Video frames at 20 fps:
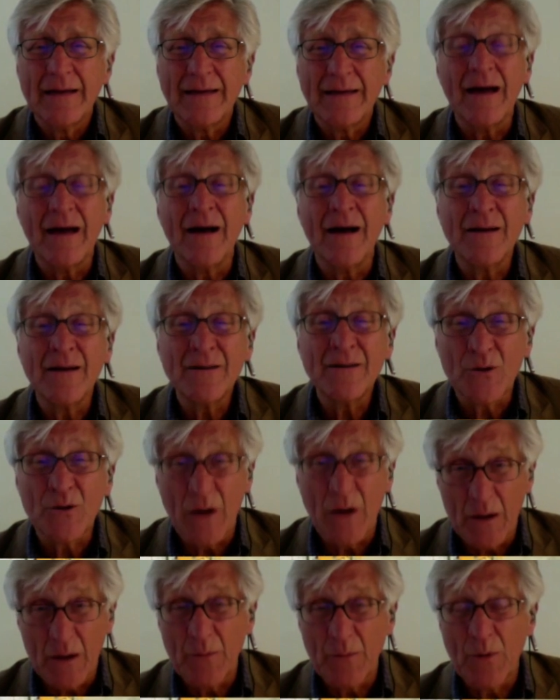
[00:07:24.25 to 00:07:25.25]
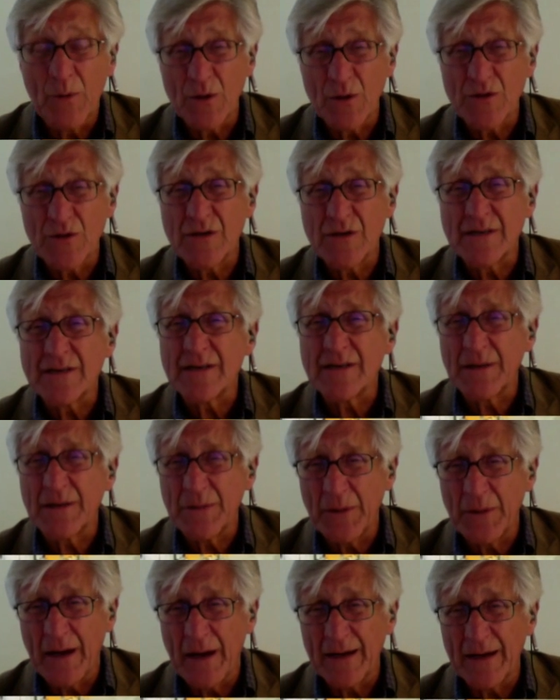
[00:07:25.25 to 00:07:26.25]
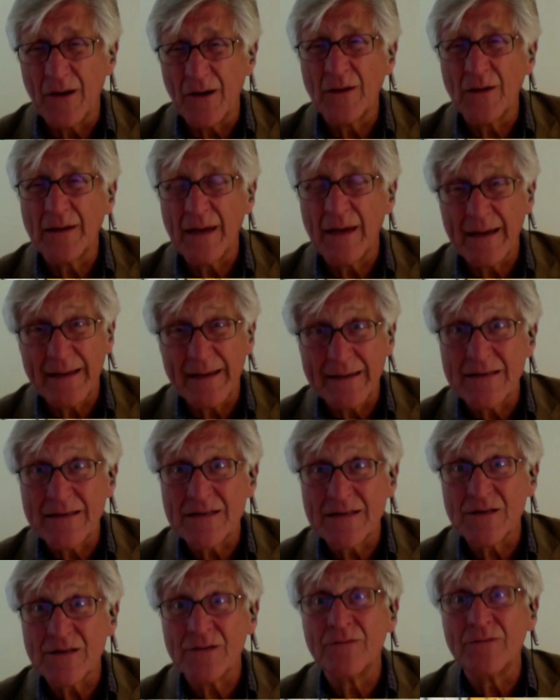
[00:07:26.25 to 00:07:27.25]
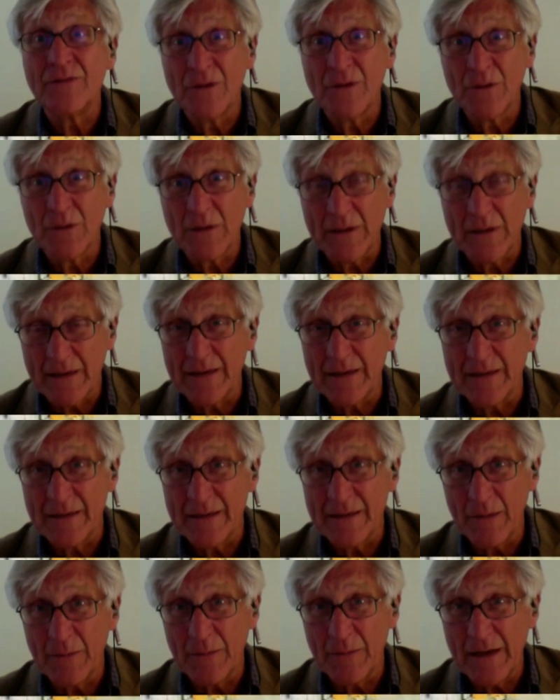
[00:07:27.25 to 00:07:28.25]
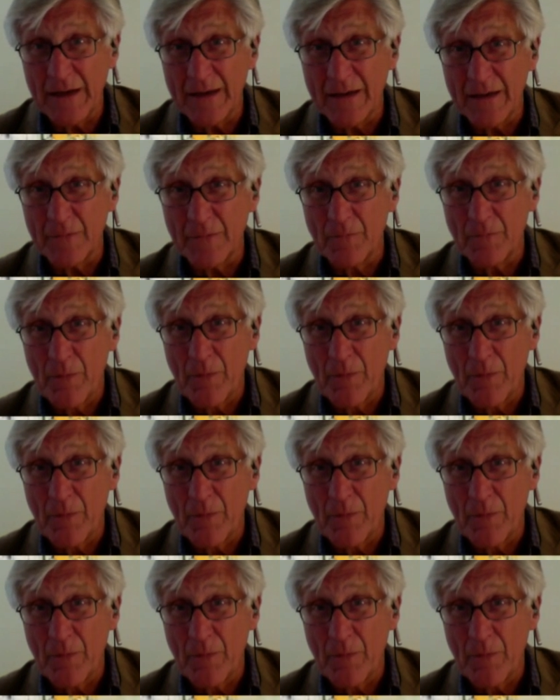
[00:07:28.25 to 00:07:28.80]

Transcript: The underground portions of the mine are likely severely contaminated.